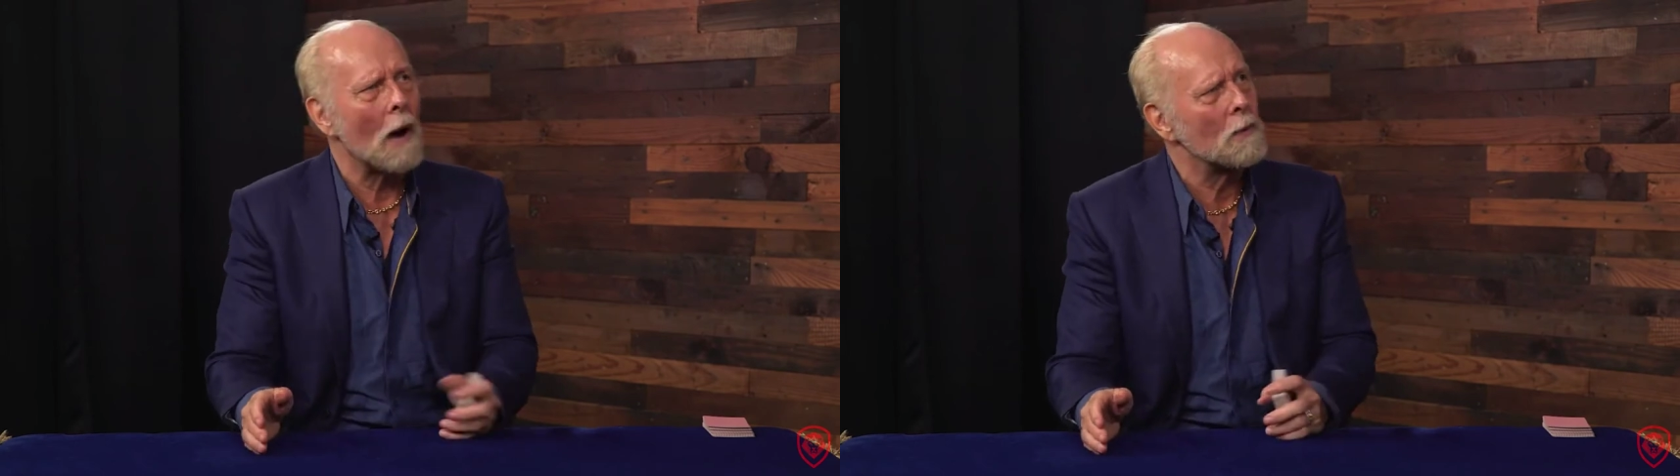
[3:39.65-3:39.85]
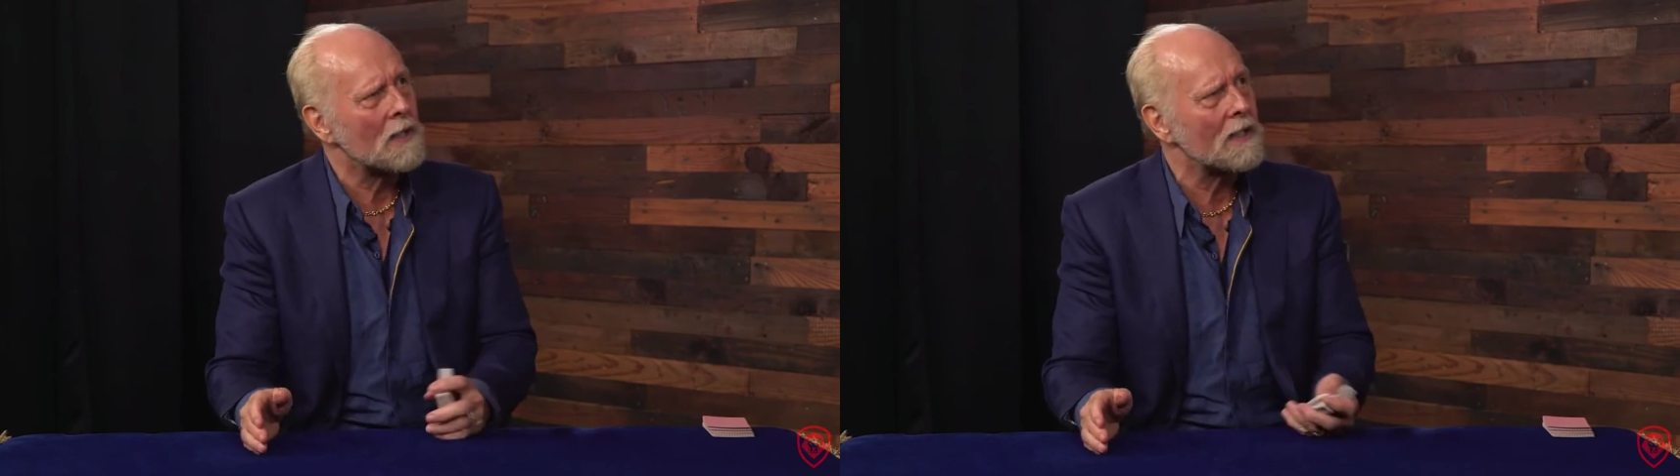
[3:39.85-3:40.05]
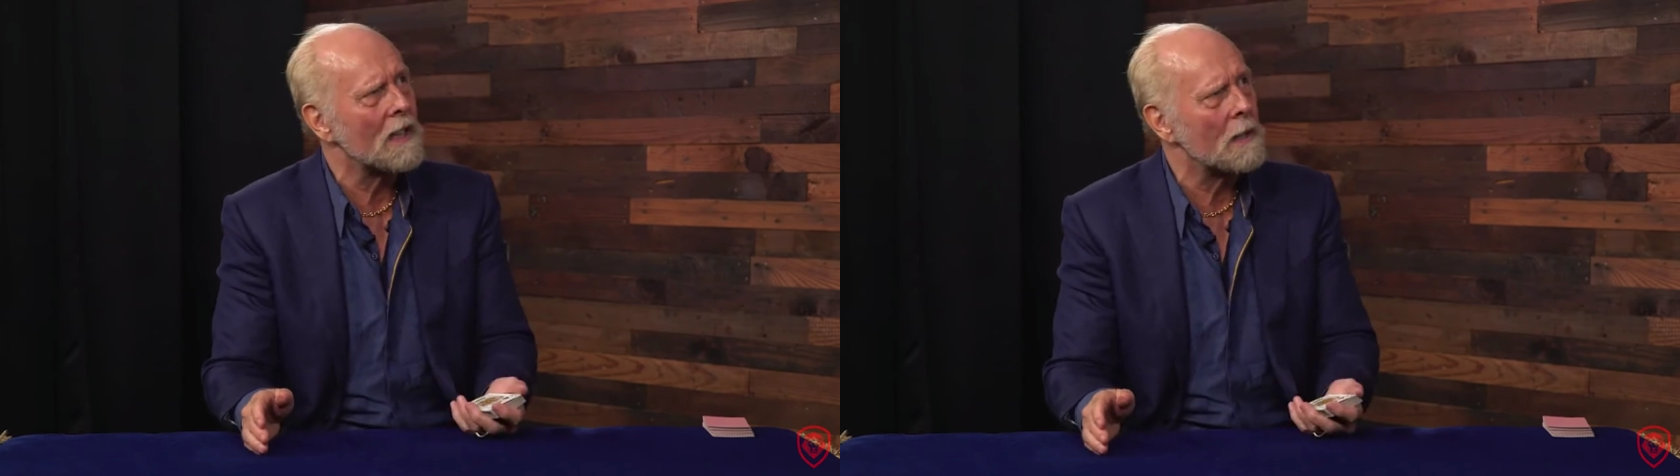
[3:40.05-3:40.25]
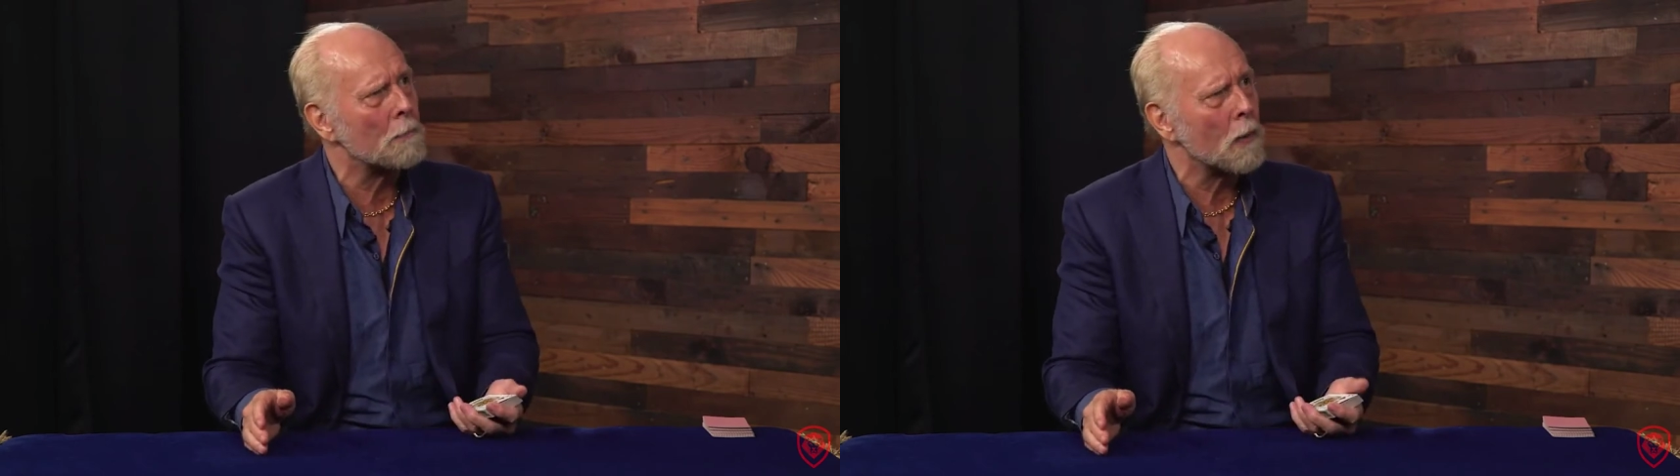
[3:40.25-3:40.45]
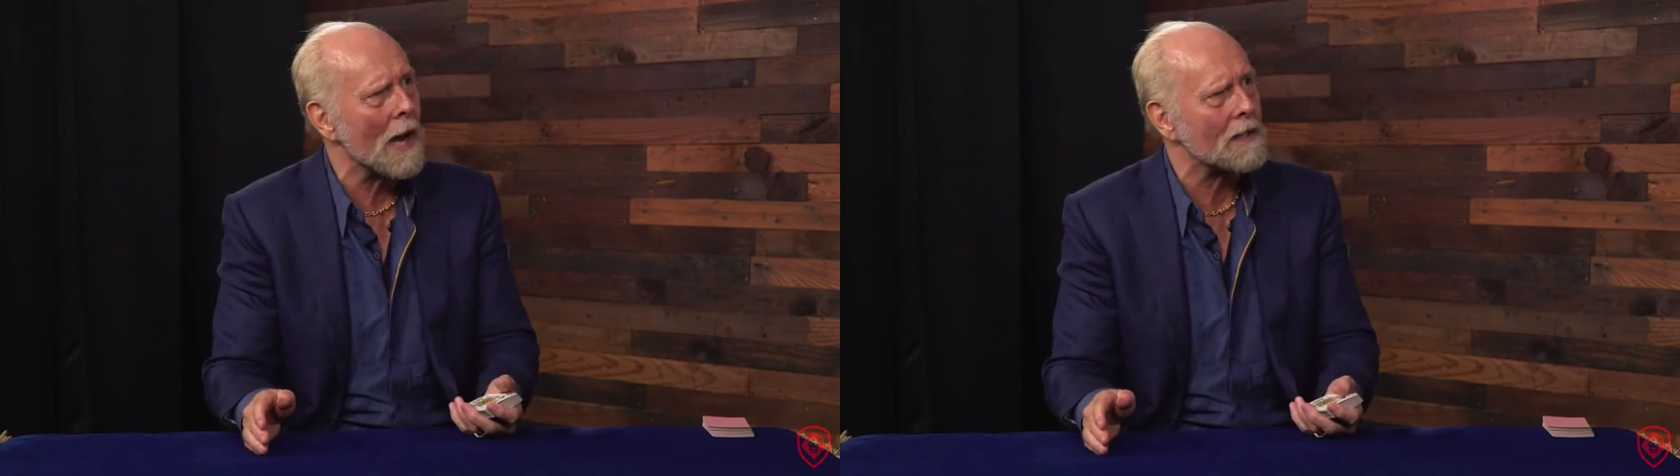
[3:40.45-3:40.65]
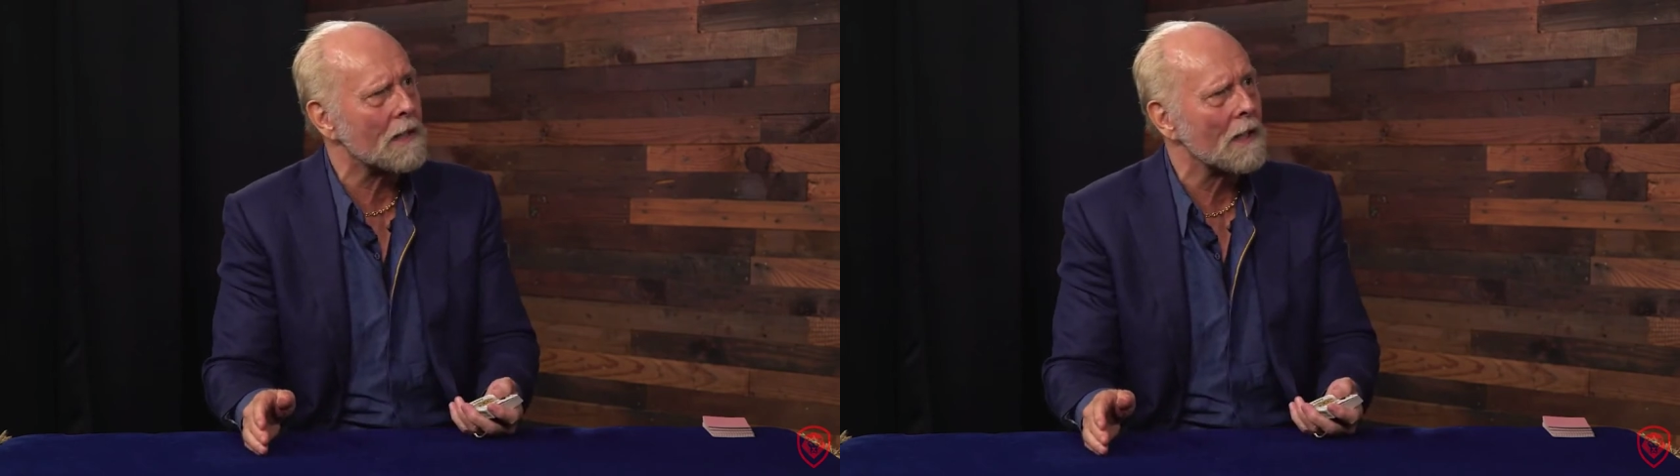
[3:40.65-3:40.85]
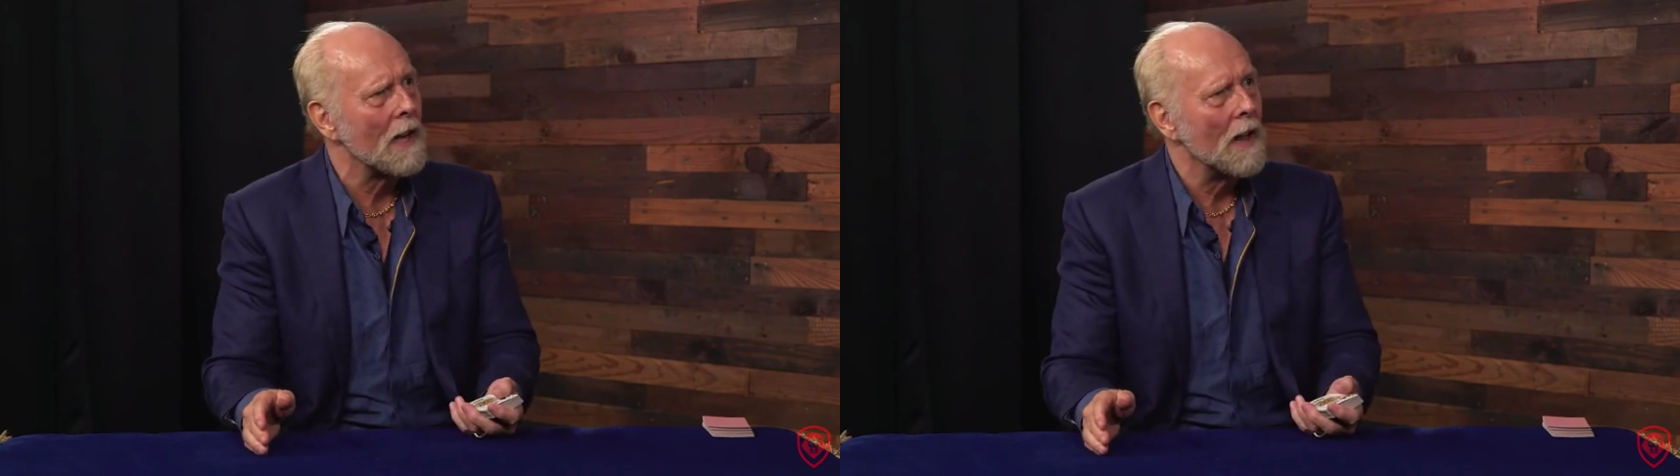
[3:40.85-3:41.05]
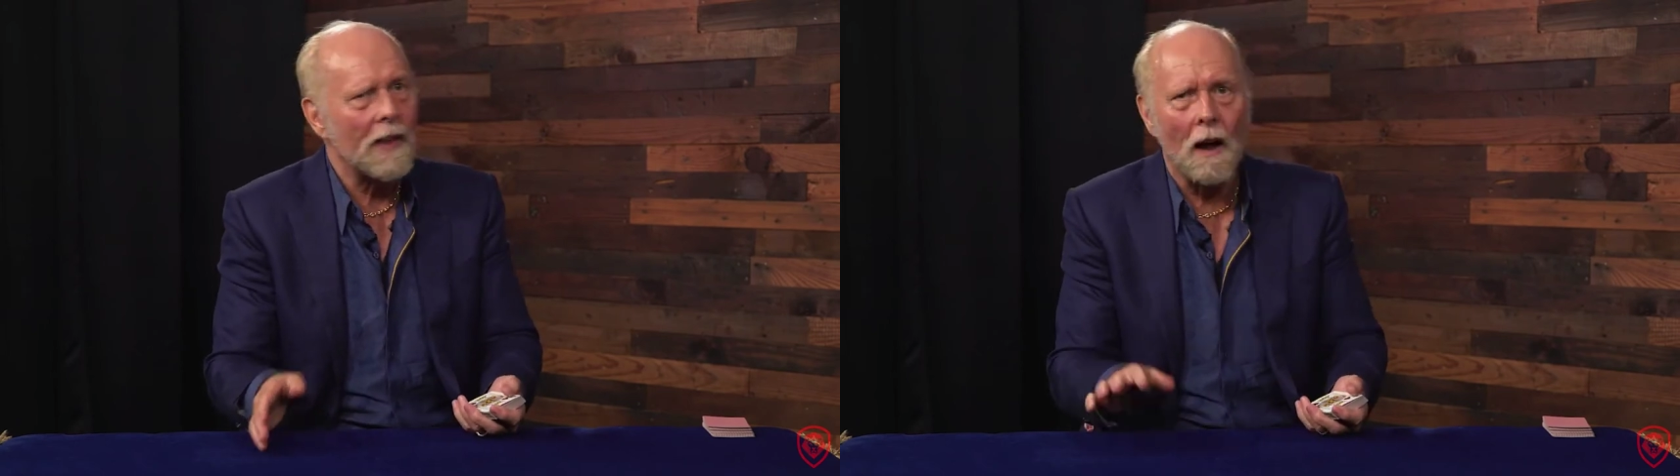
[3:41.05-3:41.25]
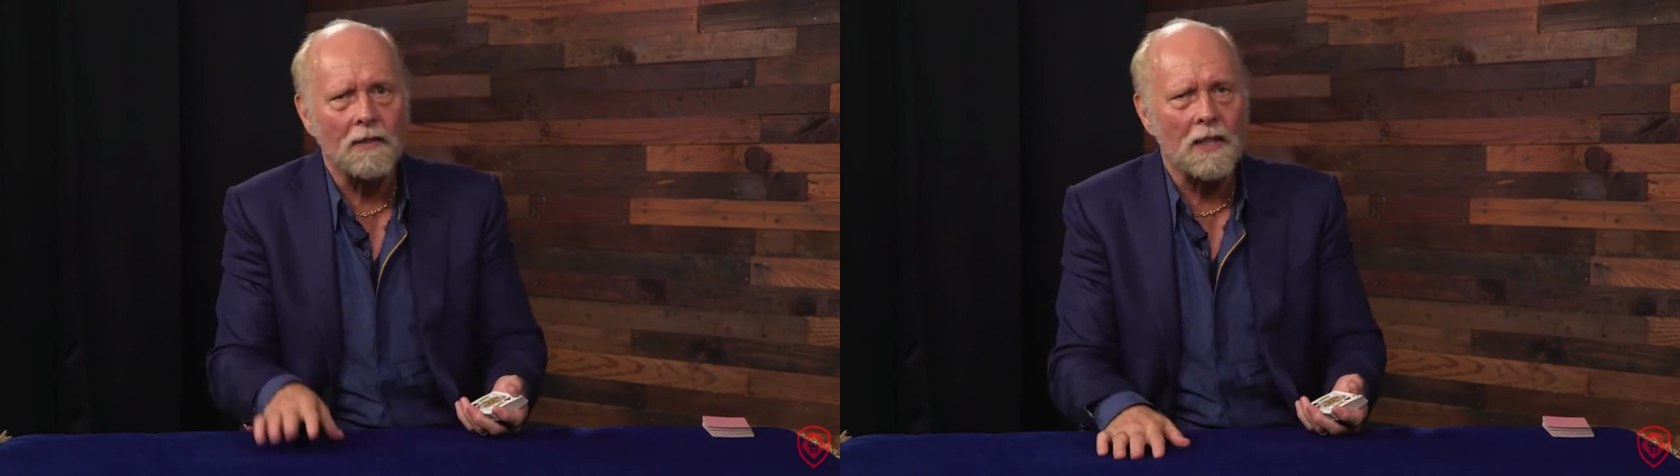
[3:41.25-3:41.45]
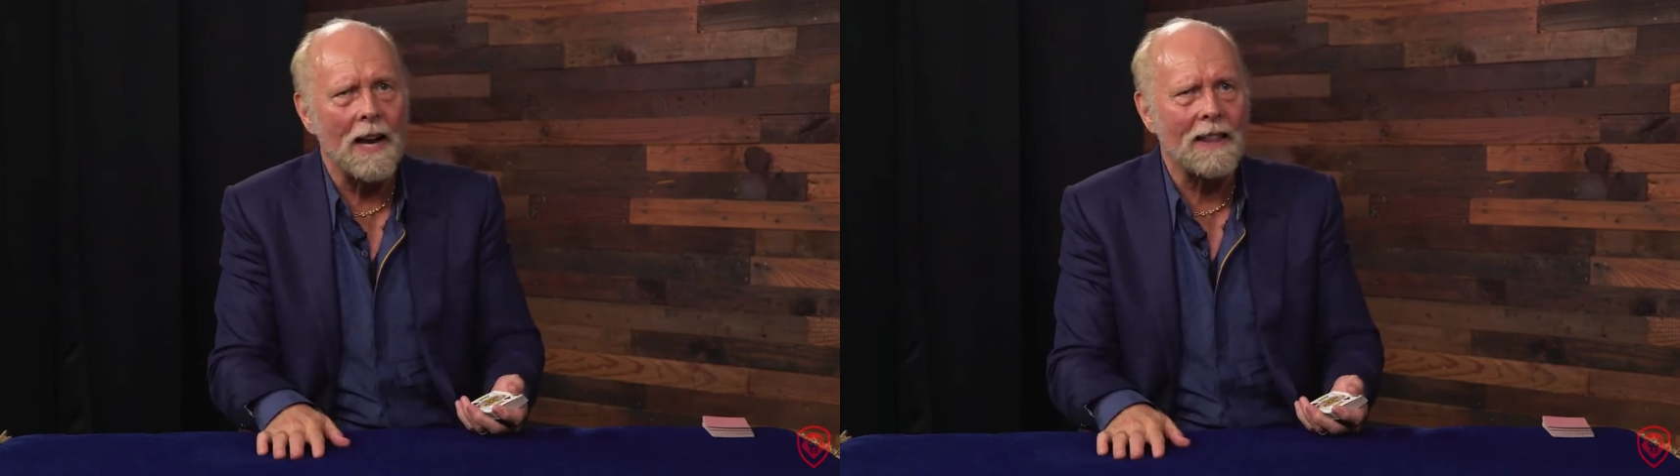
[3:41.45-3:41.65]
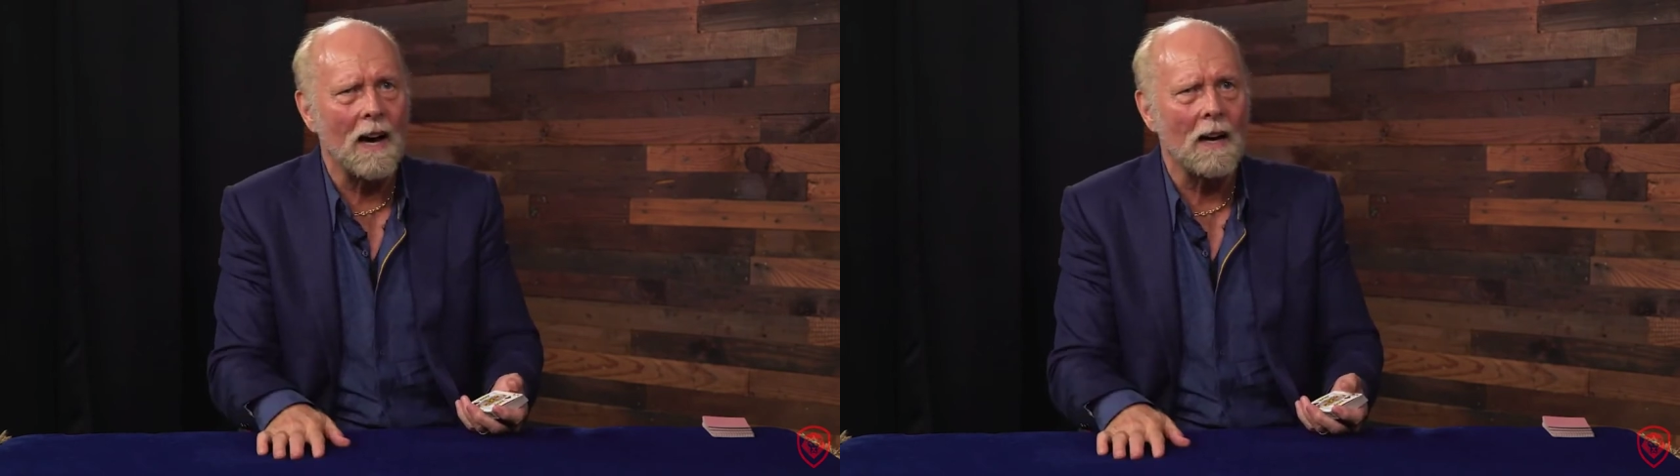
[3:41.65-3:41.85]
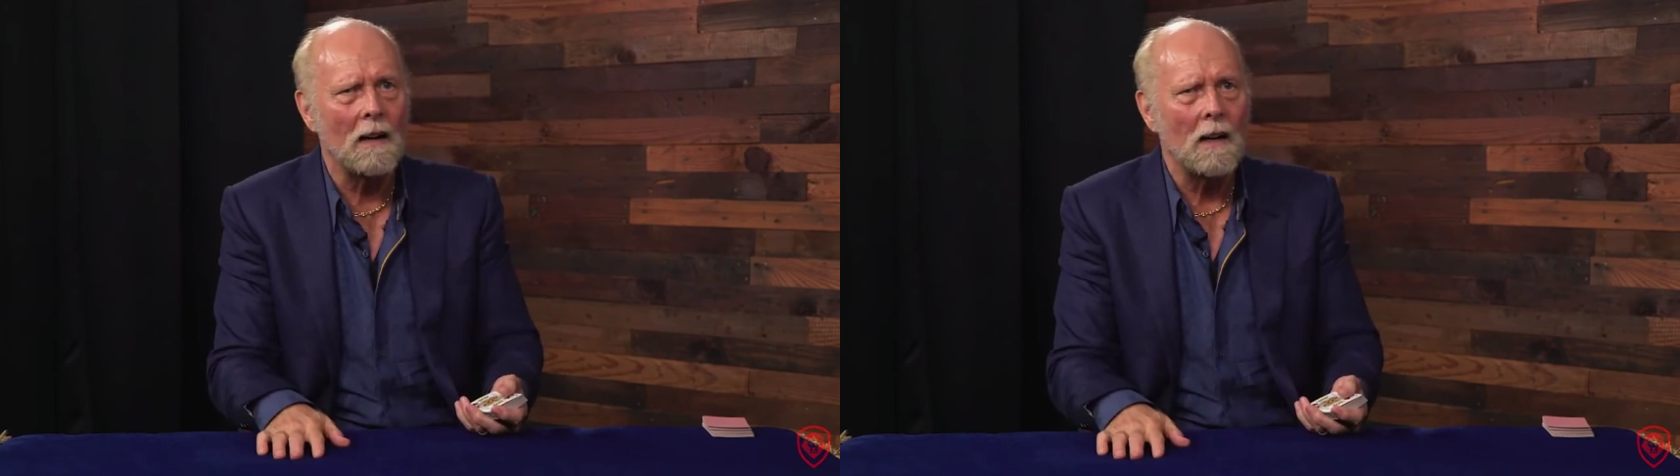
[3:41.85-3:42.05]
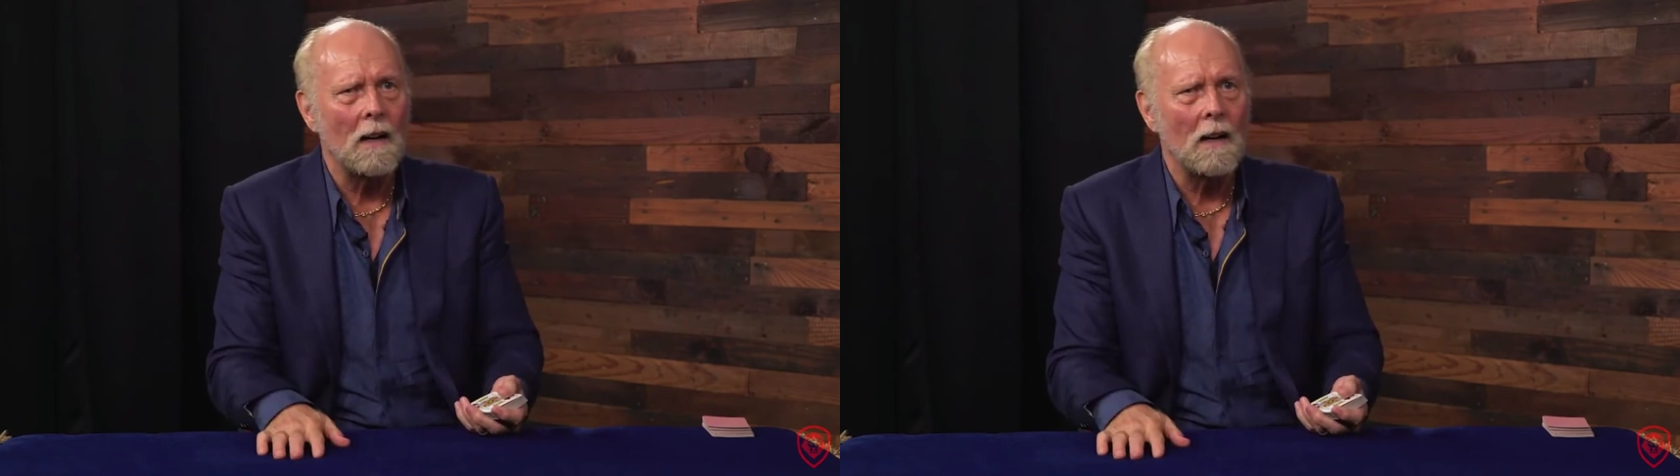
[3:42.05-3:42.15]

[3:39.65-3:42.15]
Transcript: I was depressed. Then all of a sudden I thought,